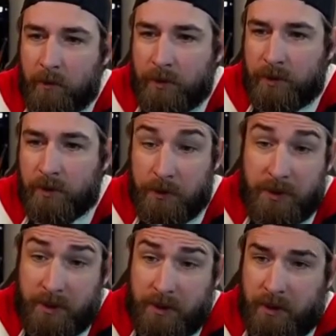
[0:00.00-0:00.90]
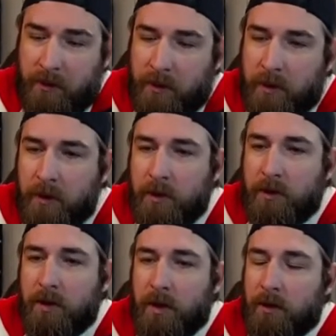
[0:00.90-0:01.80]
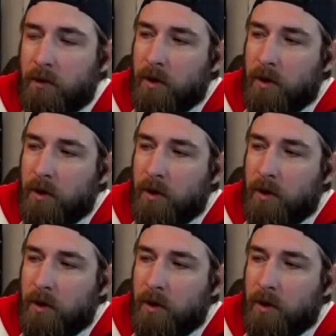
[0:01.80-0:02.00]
which is 316 you know